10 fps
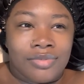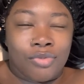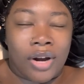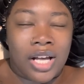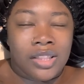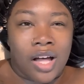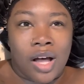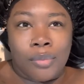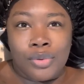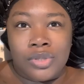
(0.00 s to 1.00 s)

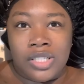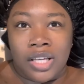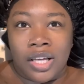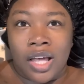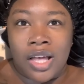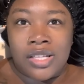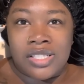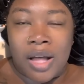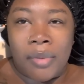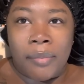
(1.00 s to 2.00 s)
reggaeton music,
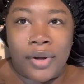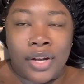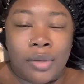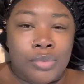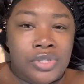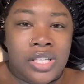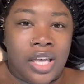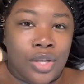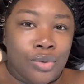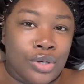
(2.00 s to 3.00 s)
some American music,
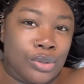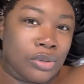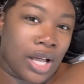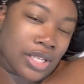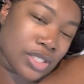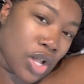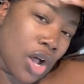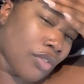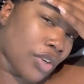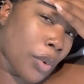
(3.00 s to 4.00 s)
and you can do like
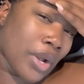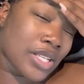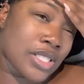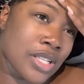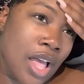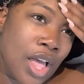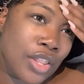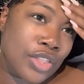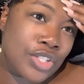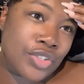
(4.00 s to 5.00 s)
song requests.
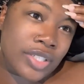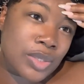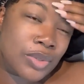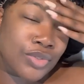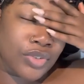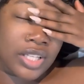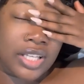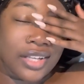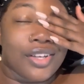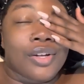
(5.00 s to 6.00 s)
The drinks was really
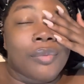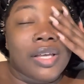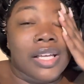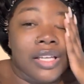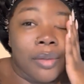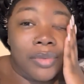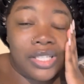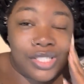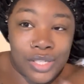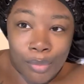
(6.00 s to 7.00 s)
good. We end up
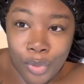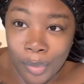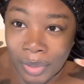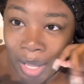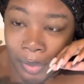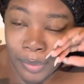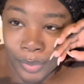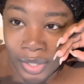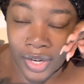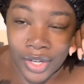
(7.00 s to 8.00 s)
meeting some more black
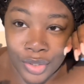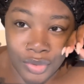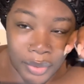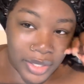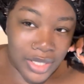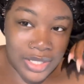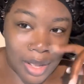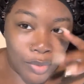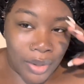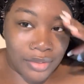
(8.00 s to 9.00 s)
people there. And you know,
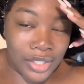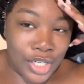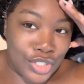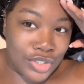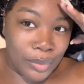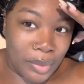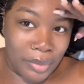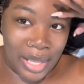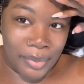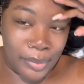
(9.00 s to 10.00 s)
anytime you out the country, when
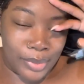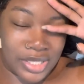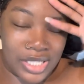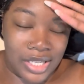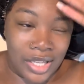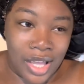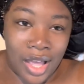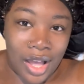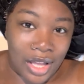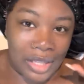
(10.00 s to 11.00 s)
black people see
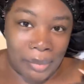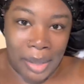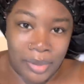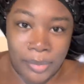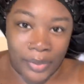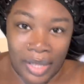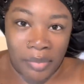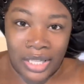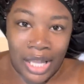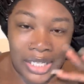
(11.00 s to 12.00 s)
other black people, they
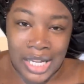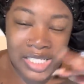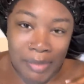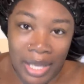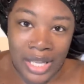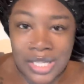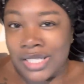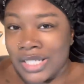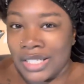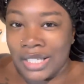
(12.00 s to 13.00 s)
be like, that's my
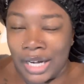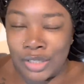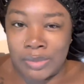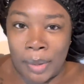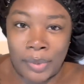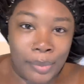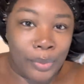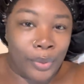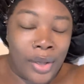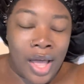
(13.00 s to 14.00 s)
cousin, like that's my
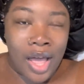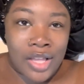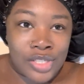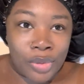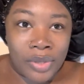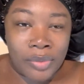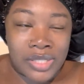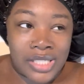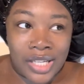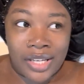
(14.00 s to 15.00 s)
people. So we
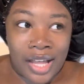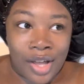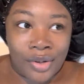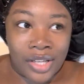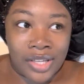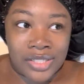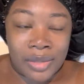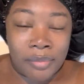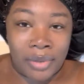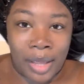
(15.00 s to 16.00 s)
was sitting down and
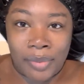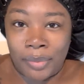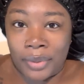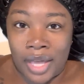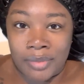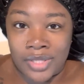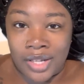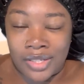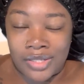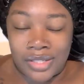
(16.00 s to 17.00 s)
some black people came to
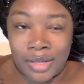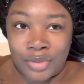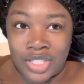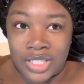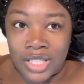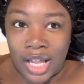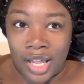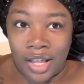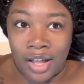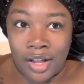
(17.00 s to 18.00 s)
us and they was just
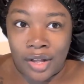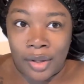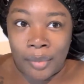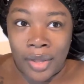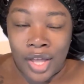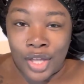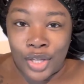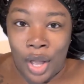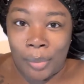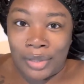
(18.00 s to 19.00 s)
like, um,
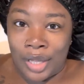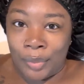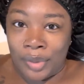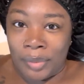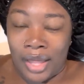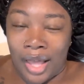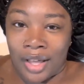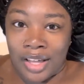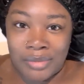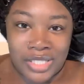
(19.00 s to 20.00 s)
y'all black, we black,
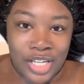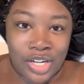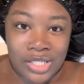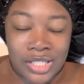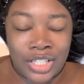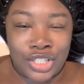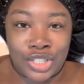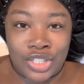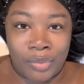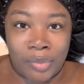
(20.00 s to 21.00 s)
come sit in our
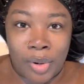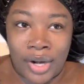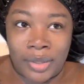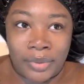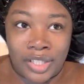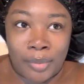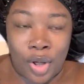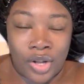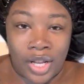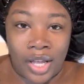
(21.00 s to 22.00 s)
section. So we partied with them
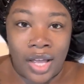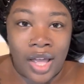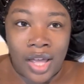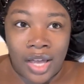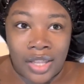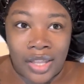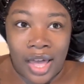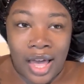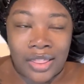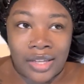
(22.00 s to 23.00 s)
all night. And then
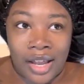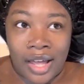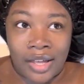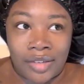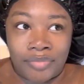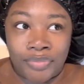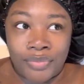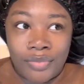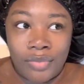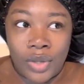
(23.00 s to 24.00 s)
after that,
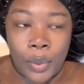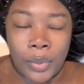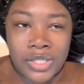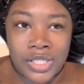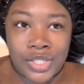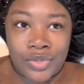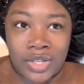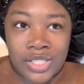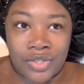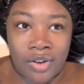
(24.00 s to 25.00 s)
we went to this
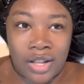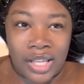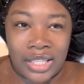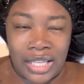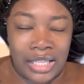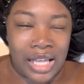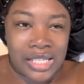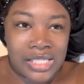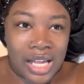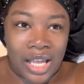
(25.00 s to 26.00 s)
restaurant like late
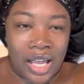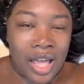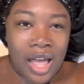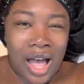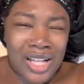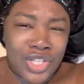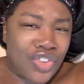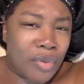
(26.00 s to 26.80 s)
last night i don't